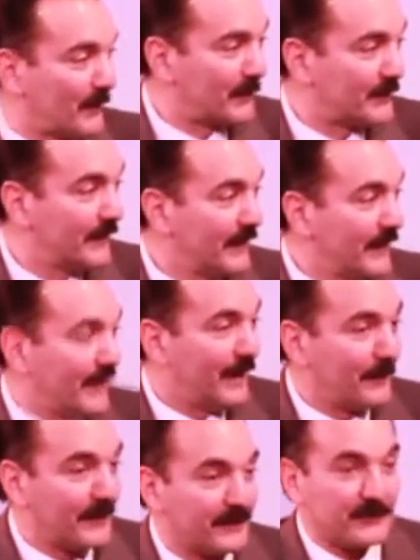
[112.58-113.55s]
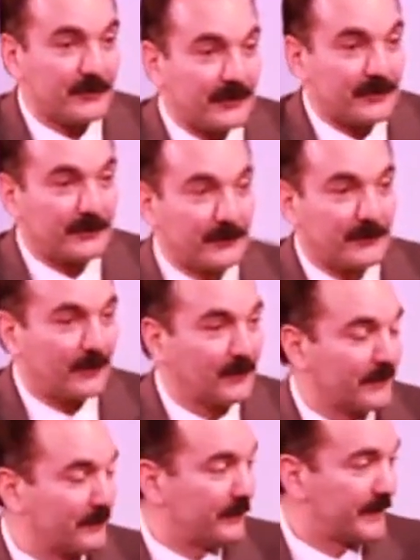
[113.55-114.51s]
plumber. I'm a construction
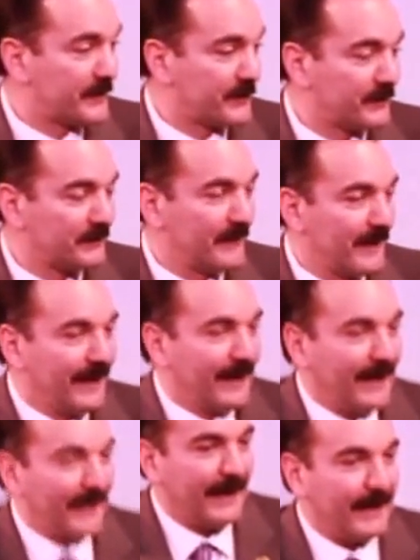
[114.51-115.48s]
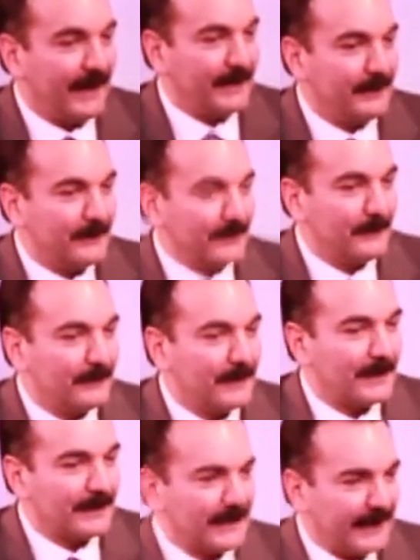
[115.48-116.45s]
code official. And
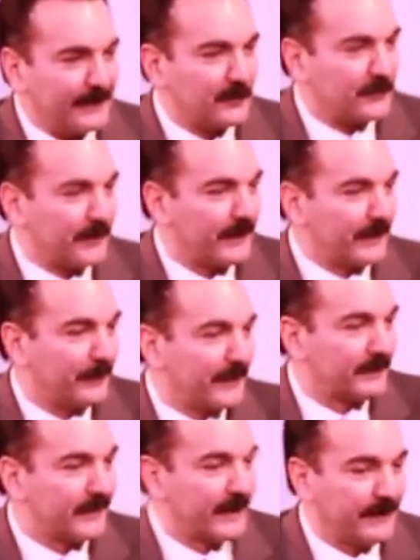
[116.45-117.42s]
getting to Trenton about